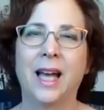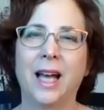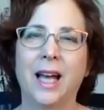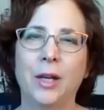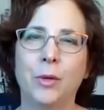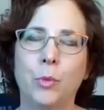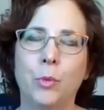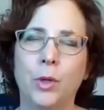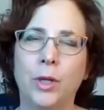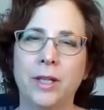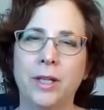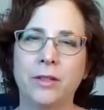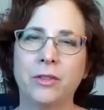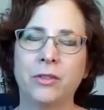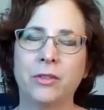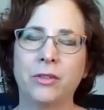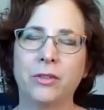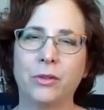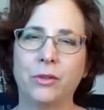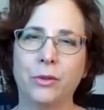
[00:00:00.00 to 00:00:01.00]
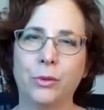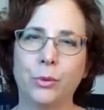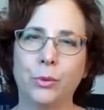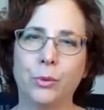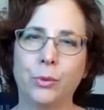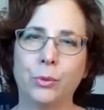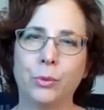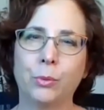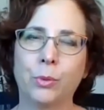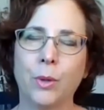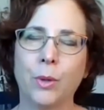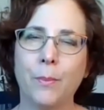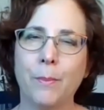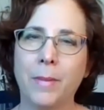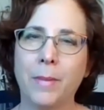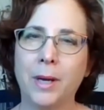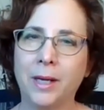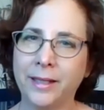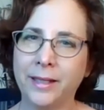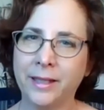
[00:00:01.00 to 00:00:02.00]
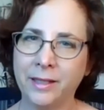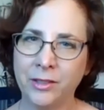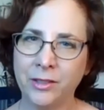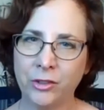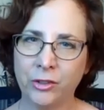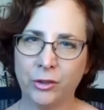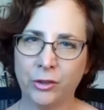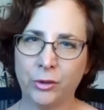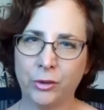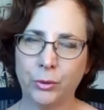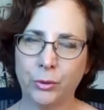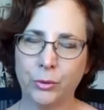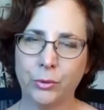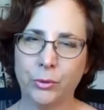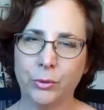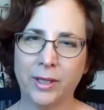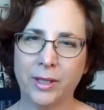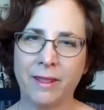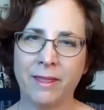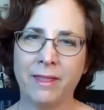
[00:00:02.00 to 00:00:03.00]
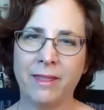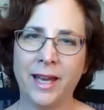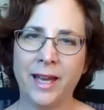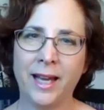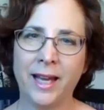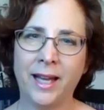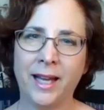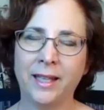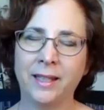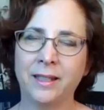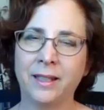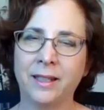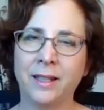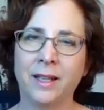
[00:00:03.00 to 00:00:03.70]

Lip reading: I want to remind you that